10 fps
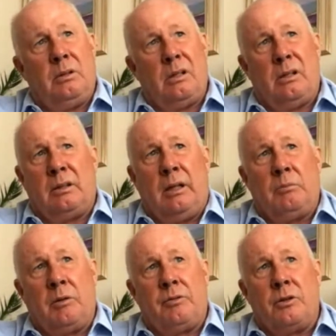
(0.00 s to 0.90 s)
I
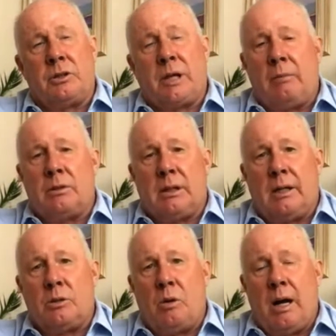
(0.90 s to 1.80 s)
think my first game was
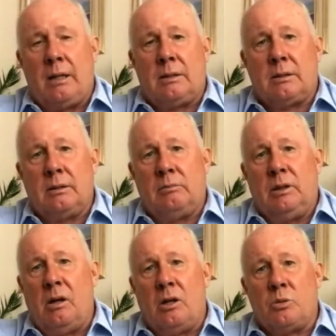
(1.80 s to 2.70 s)
against Wales, and
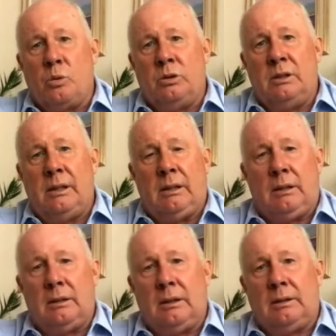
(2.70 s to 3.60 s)
we lost
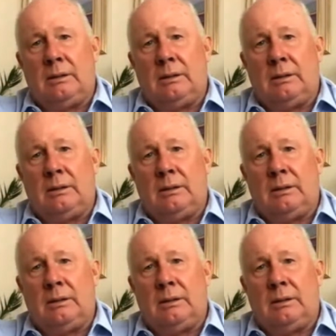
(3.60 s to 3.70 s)
1-0